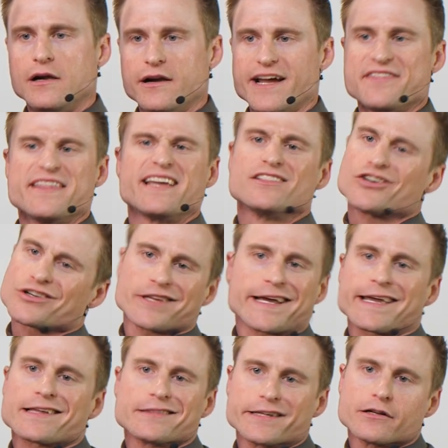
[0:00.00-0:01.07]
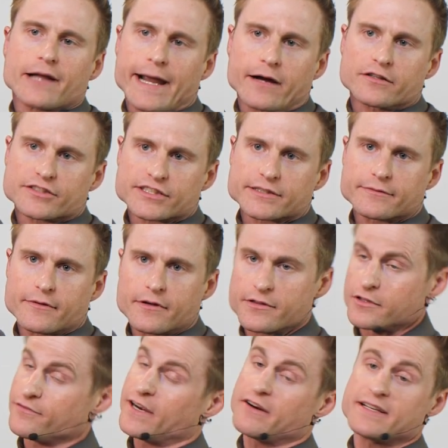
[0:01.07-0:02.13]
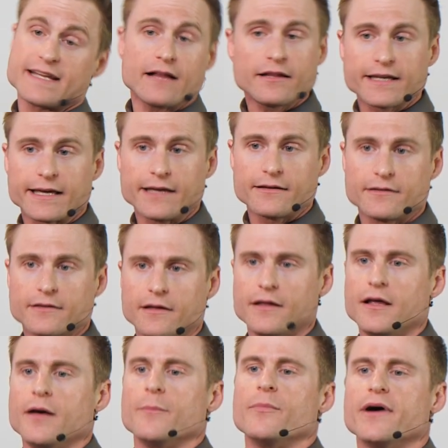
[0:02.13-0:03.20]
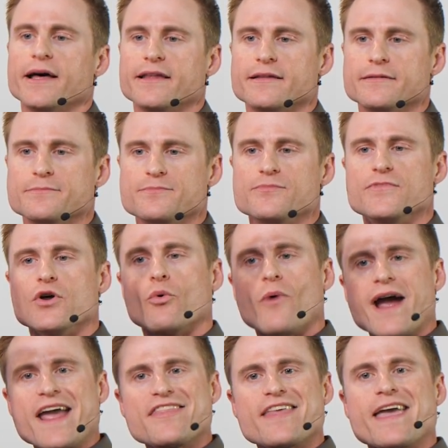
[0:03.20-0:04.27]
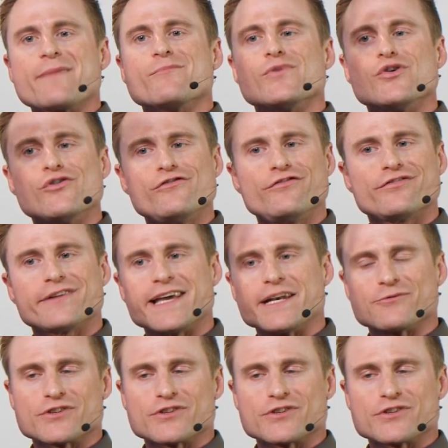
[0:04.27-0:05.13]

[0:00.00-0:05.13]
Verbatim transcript: And they look like little hairs. They're very delicate, but the way they move in